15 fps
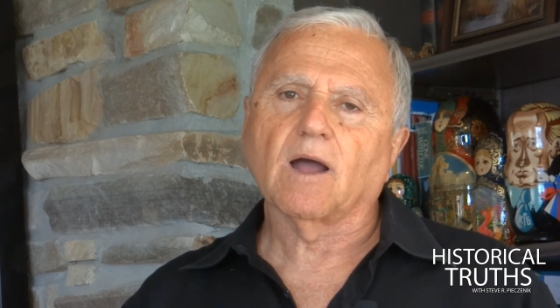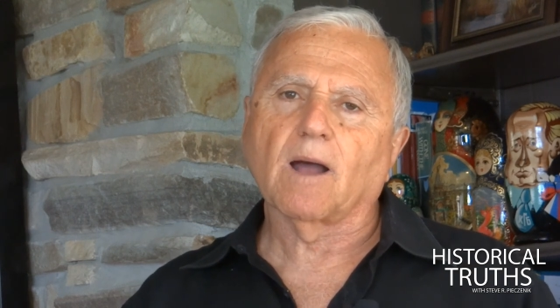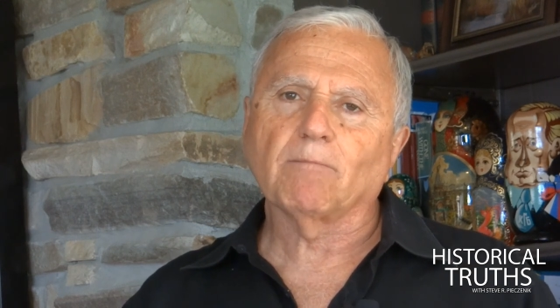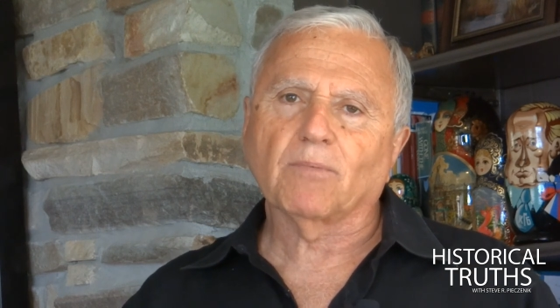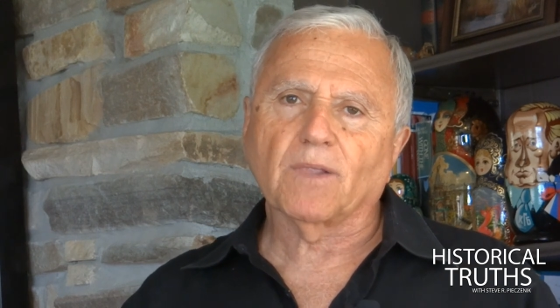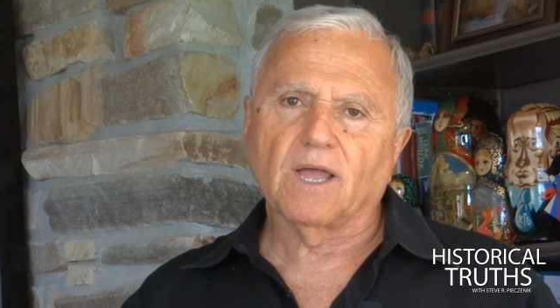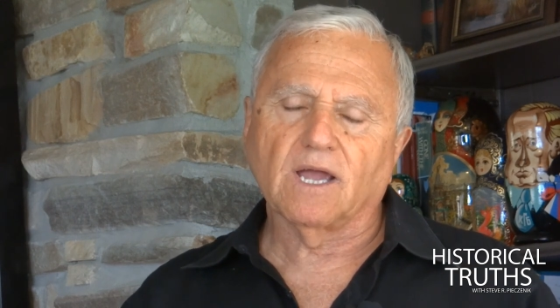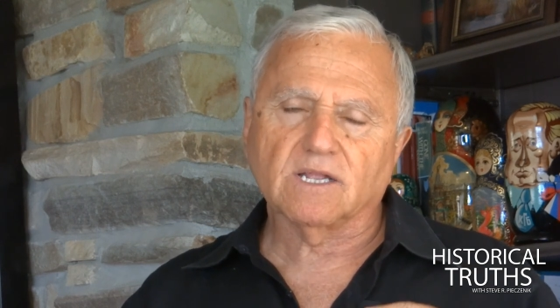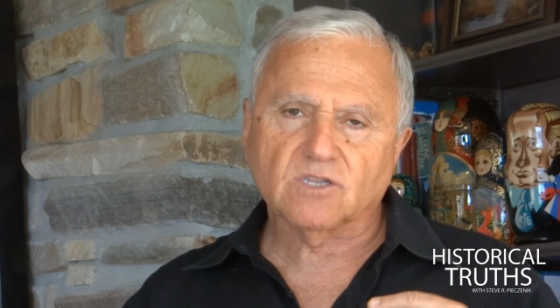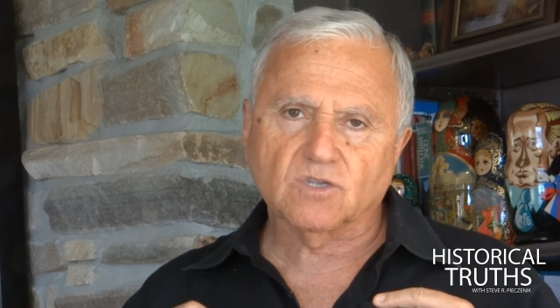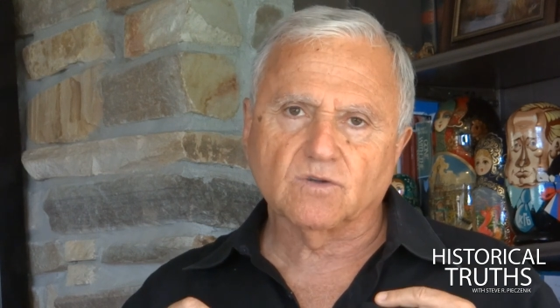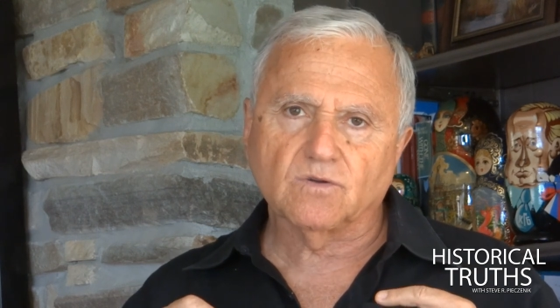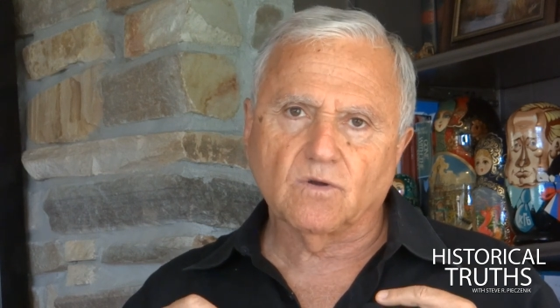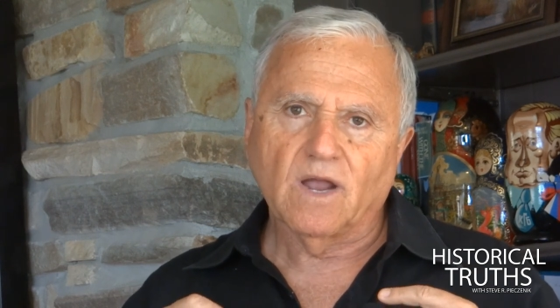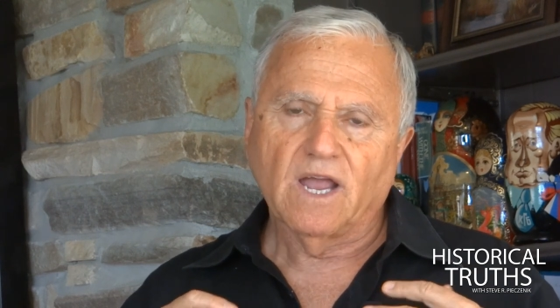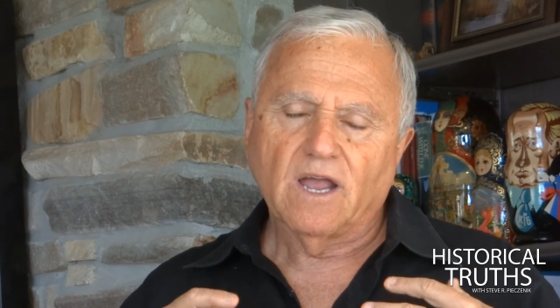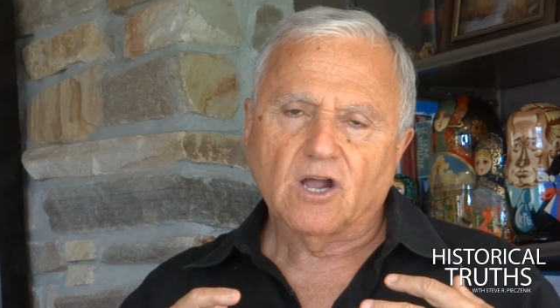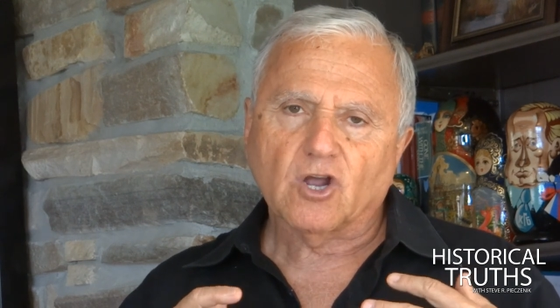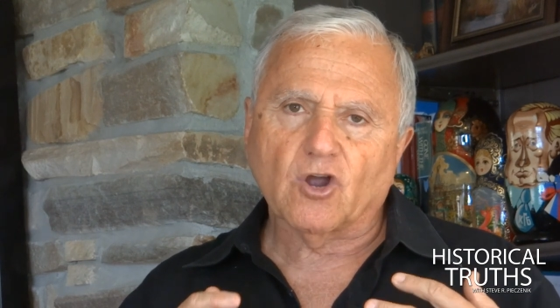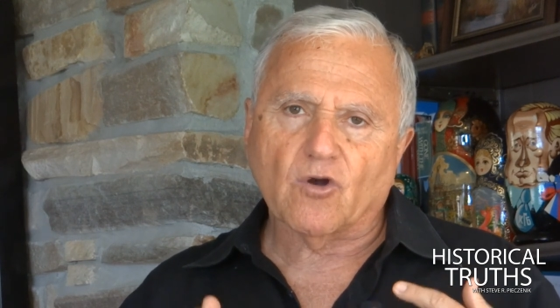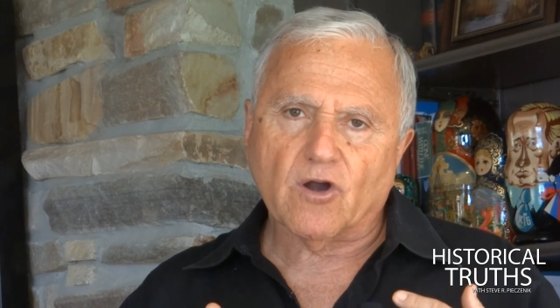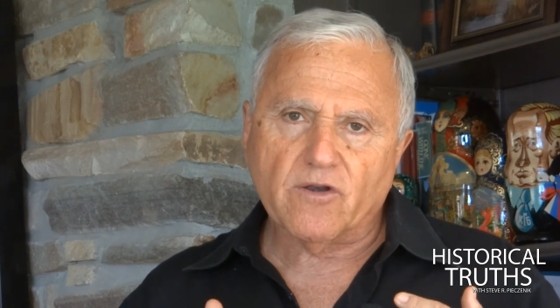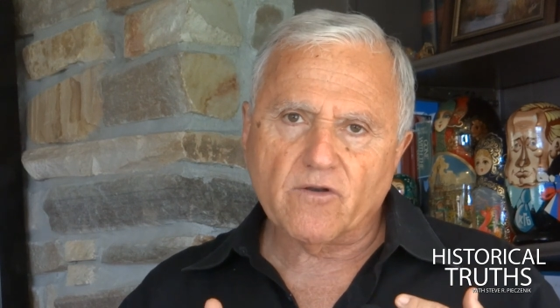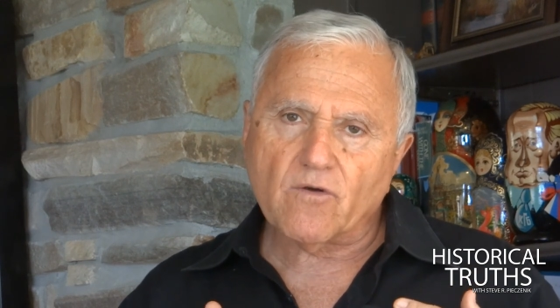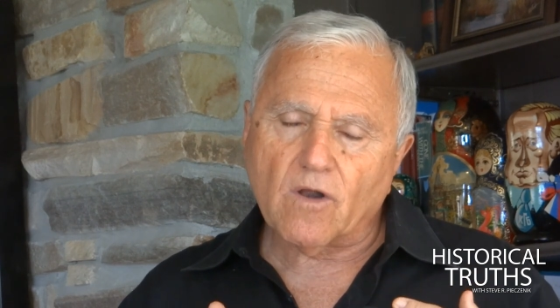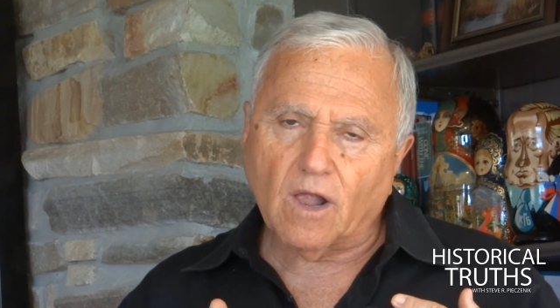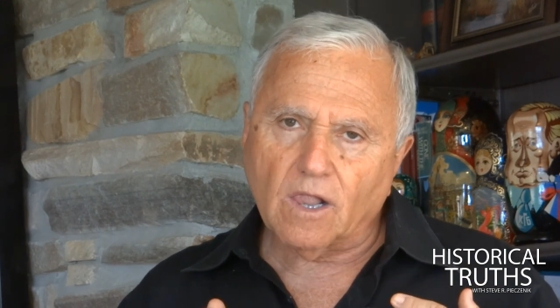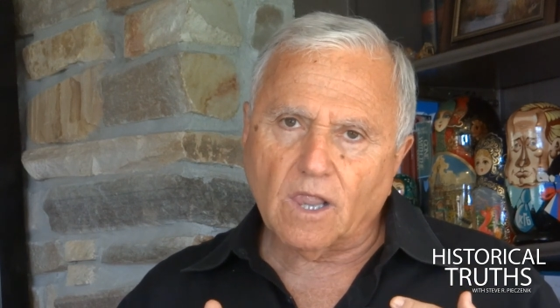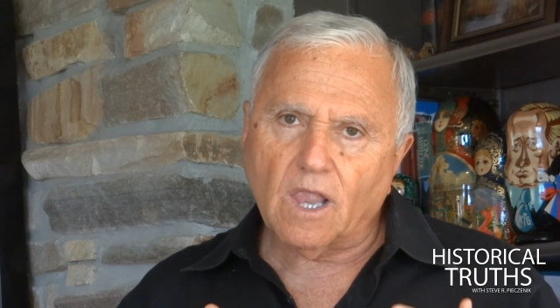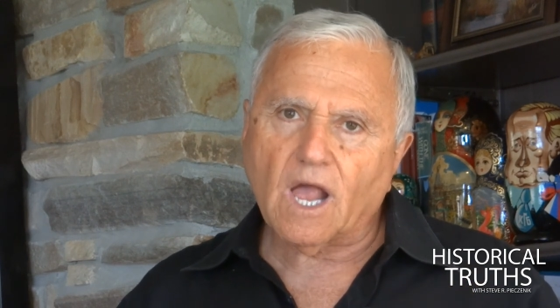uh, to garner
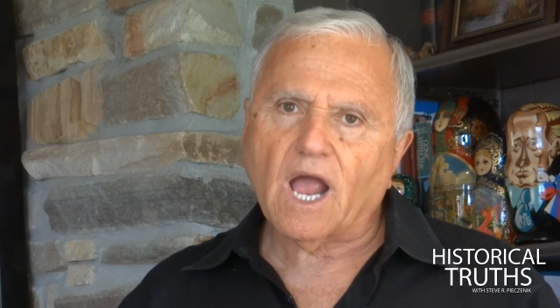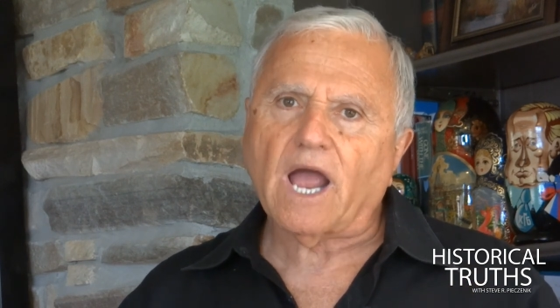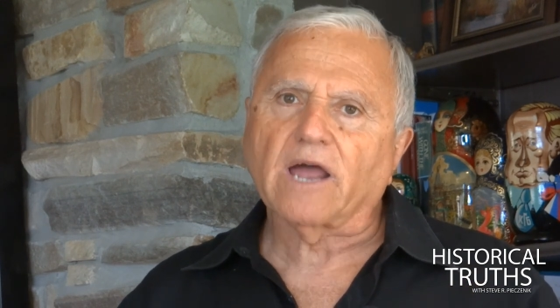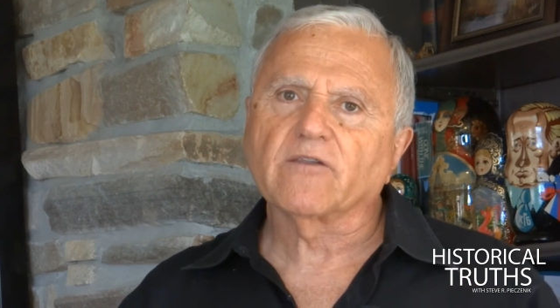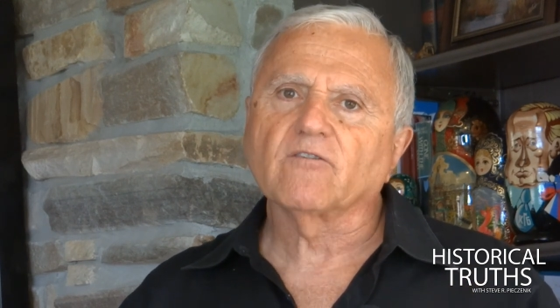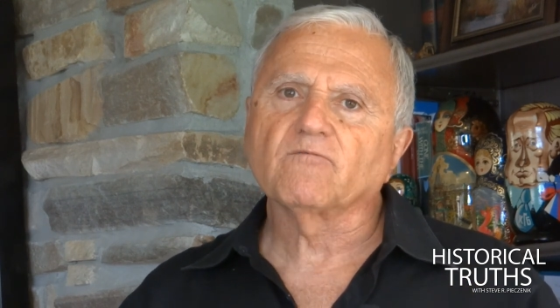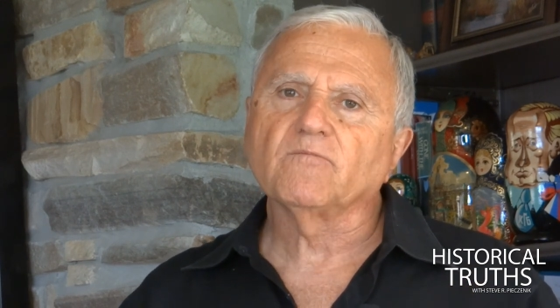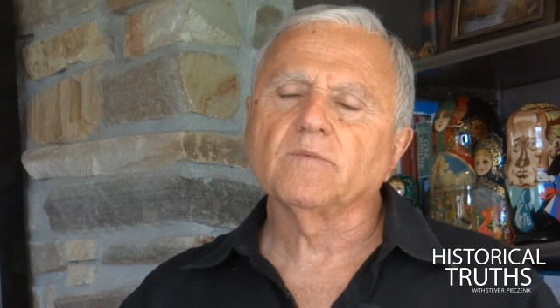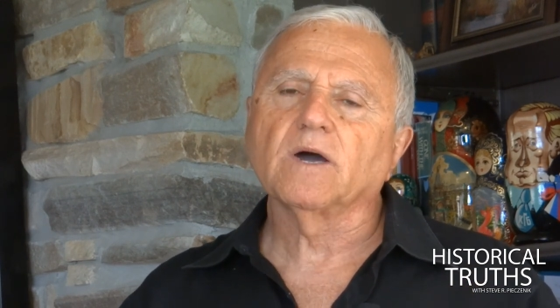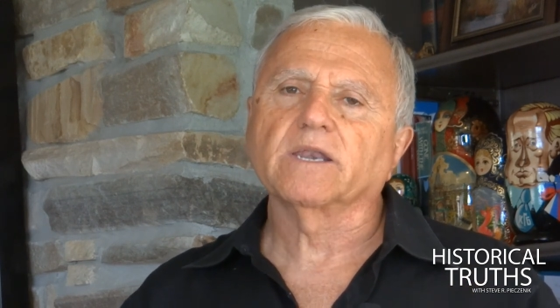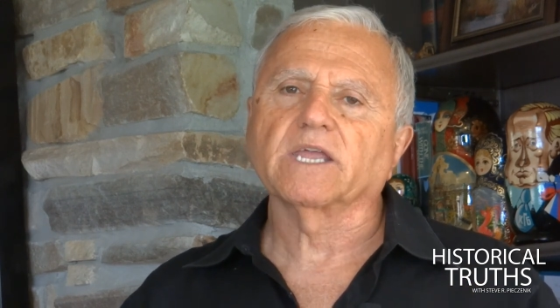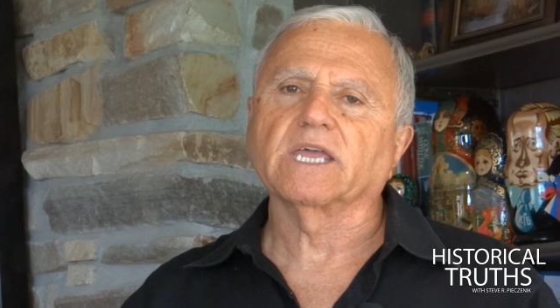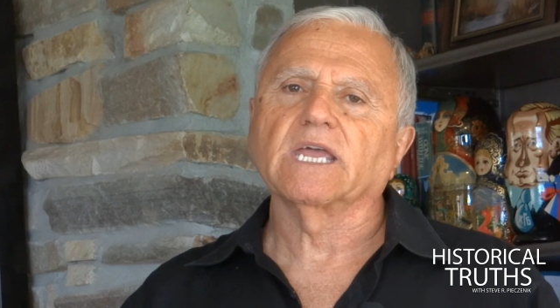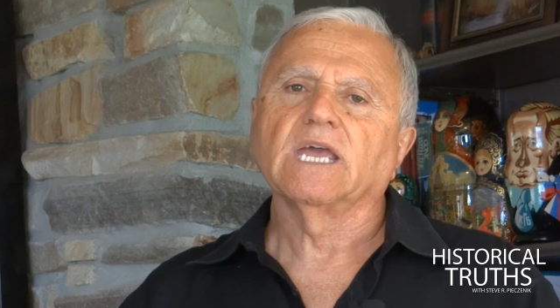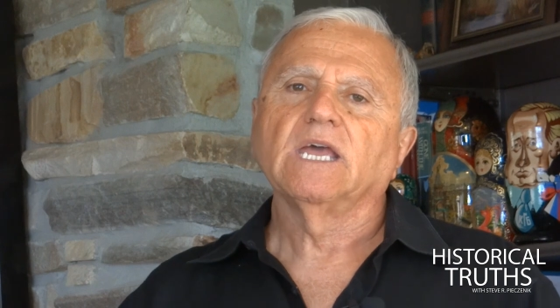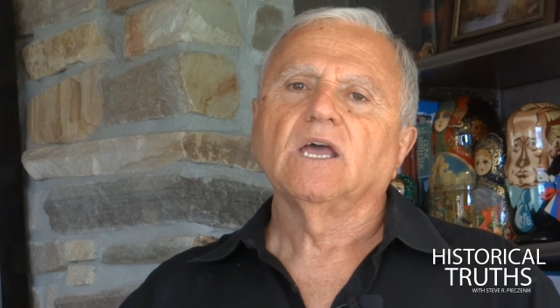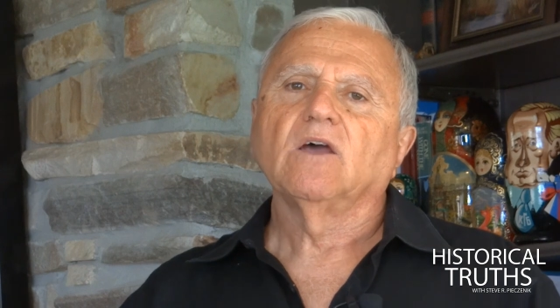a lot of money